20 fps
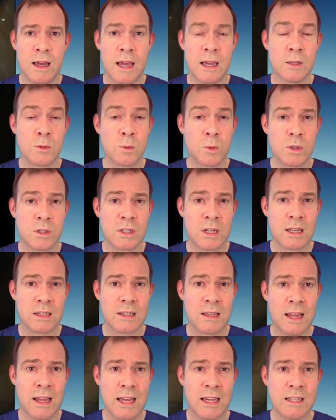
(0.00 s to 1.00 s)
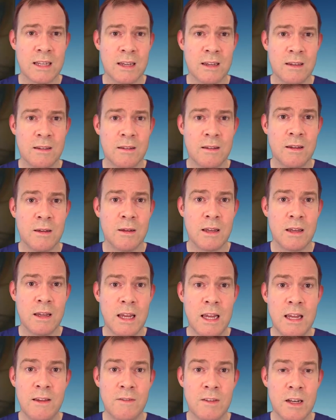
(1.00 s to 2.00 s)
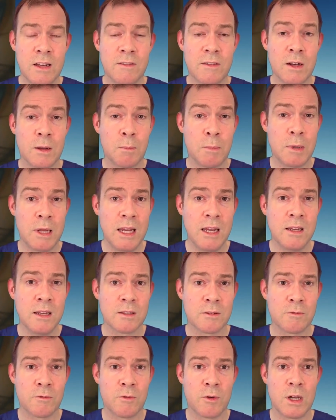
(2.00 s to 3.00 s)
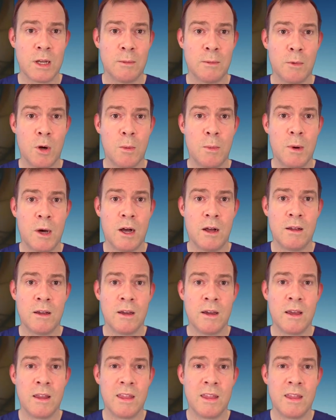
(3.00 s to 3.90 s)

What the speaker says: As we'll discuss later, even if it appears free and mobile,